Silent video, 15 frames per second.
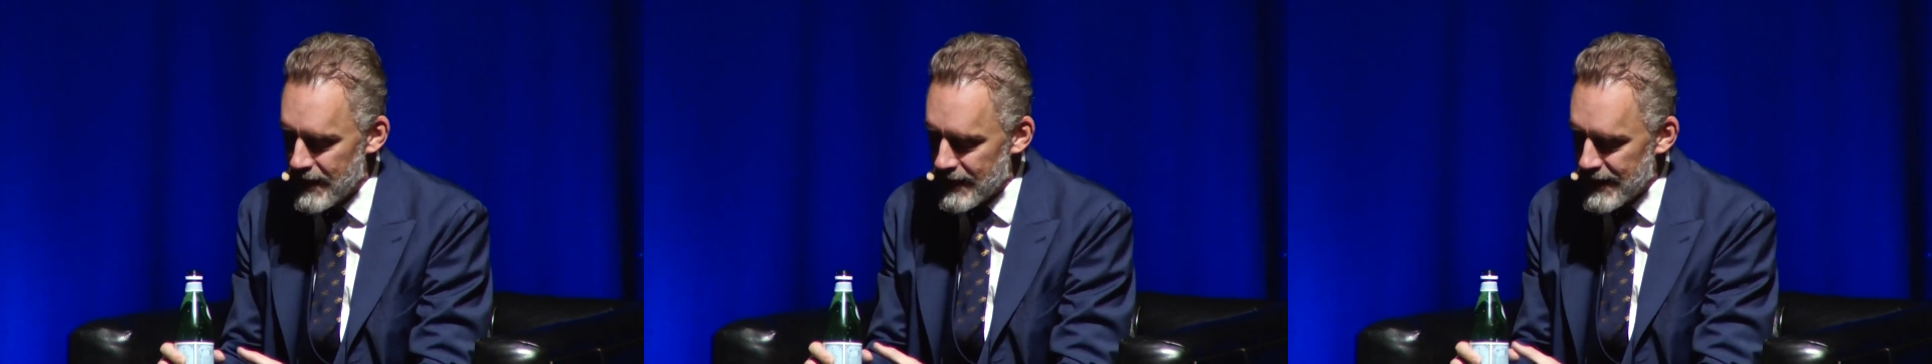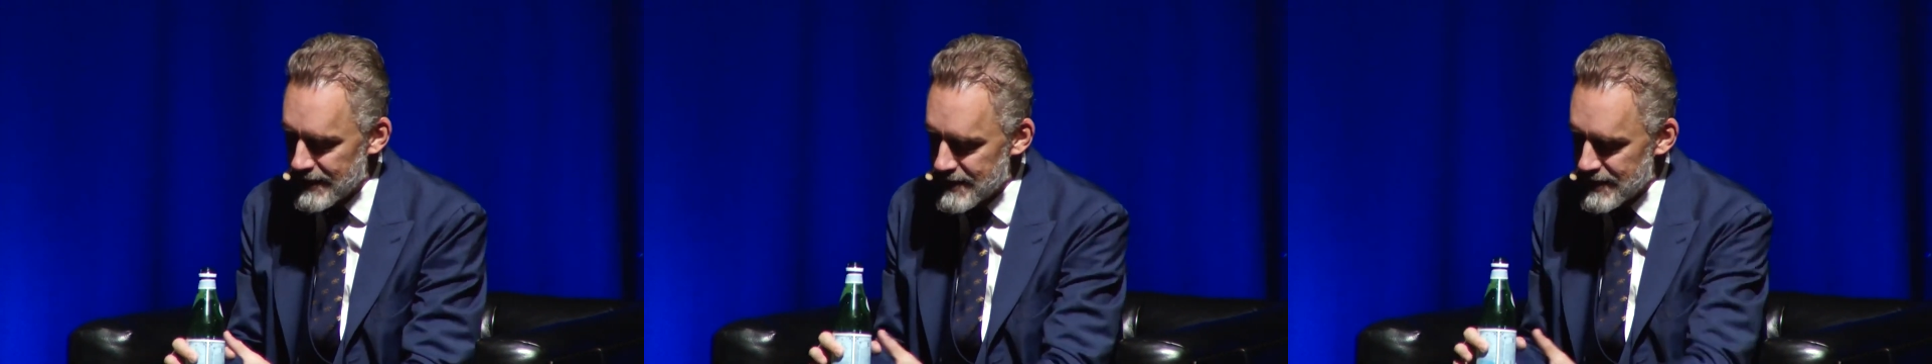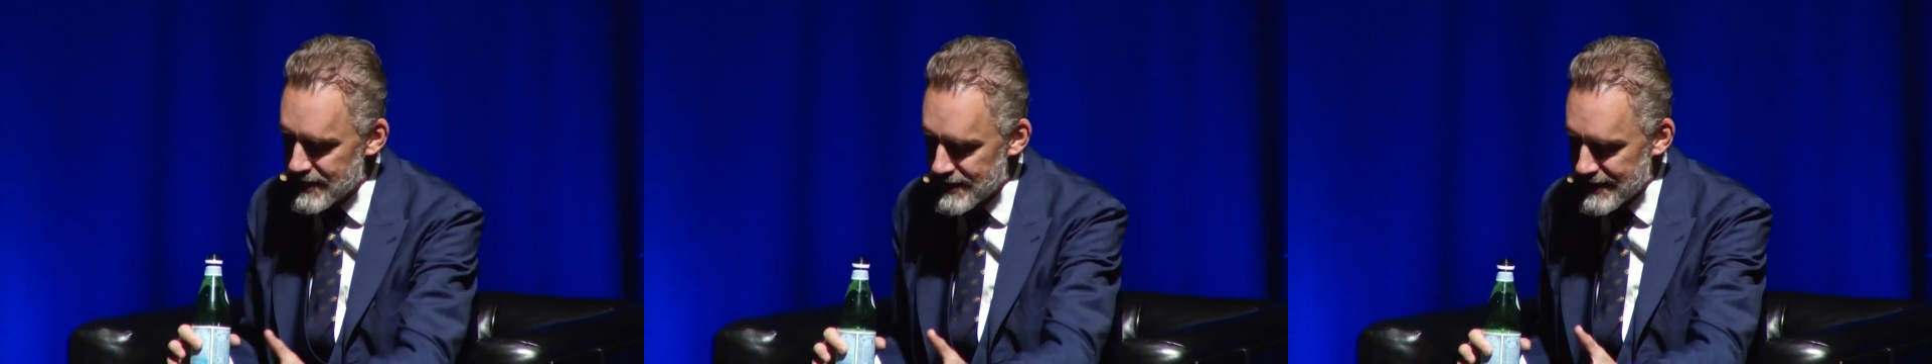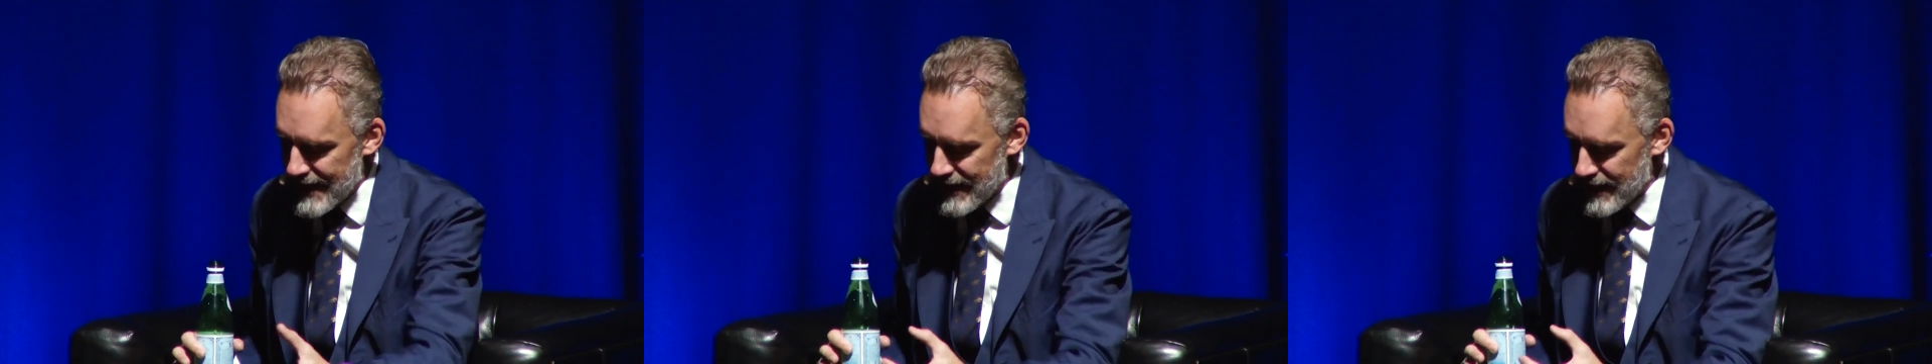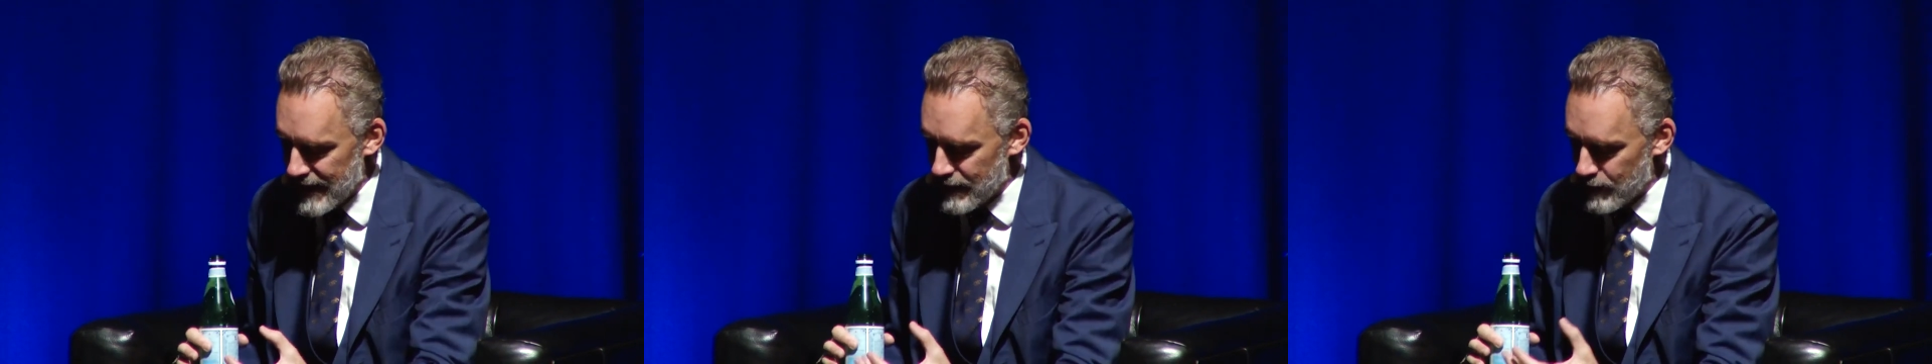gets a
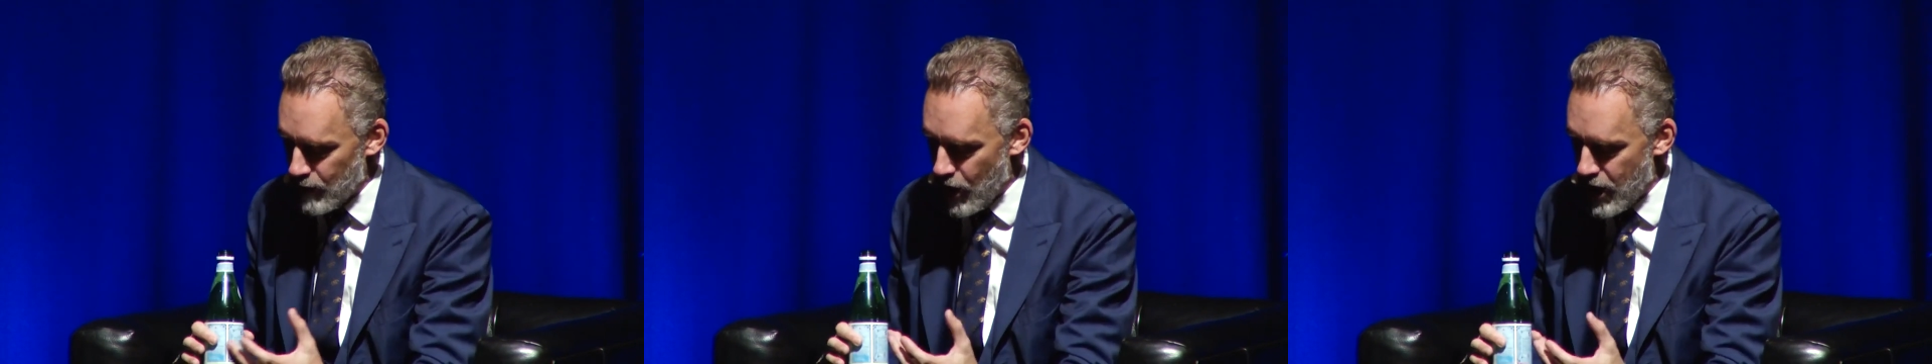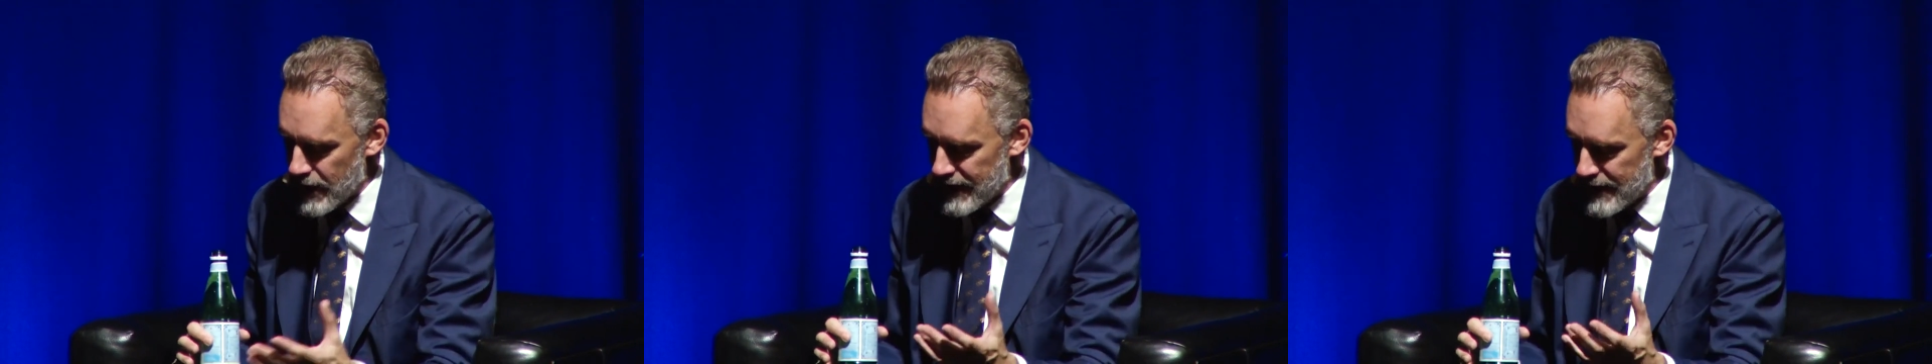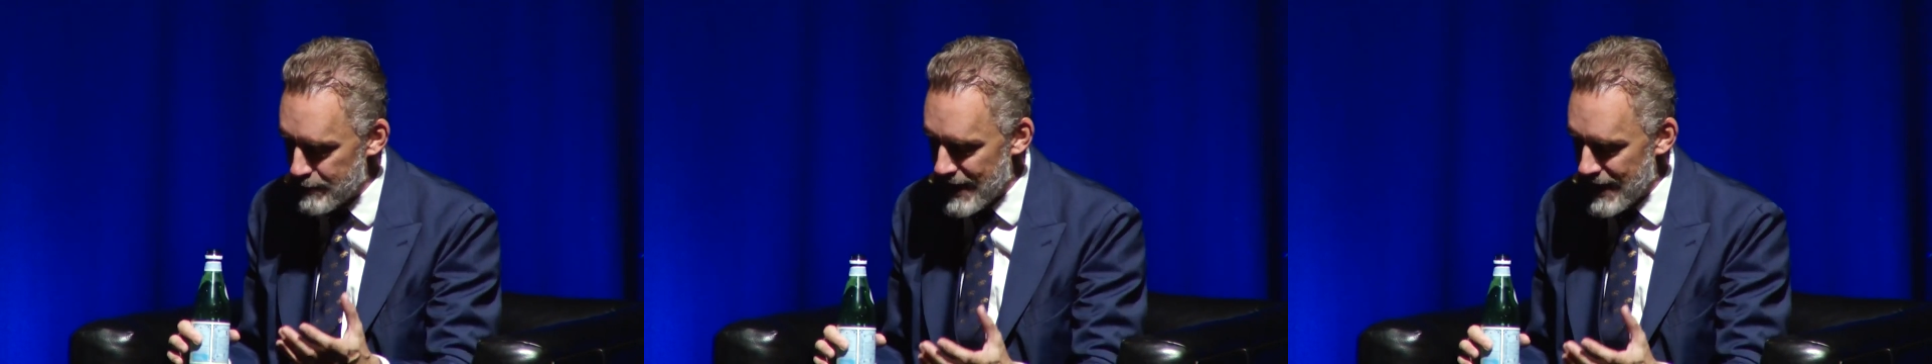stick and a rock and he